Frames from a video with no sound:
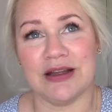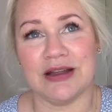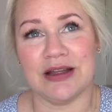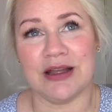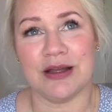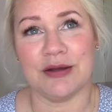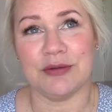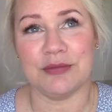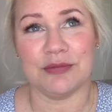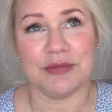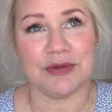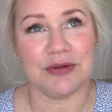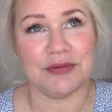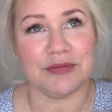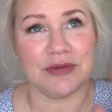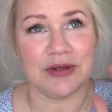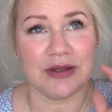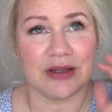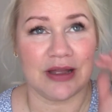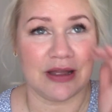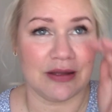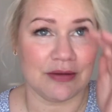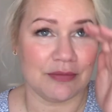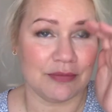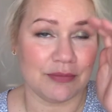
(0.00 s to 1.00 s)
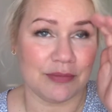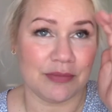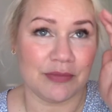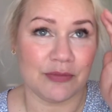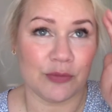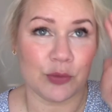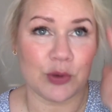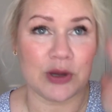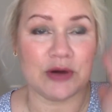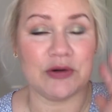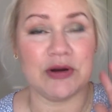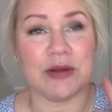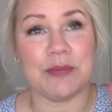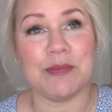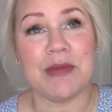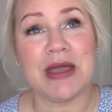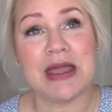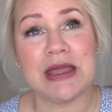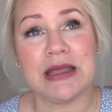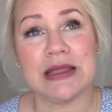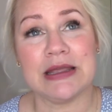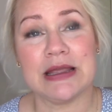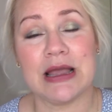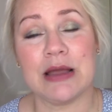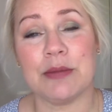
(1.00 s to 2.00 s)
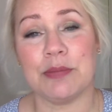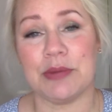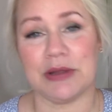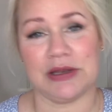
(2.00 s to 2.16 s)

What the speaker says: am wearing makeup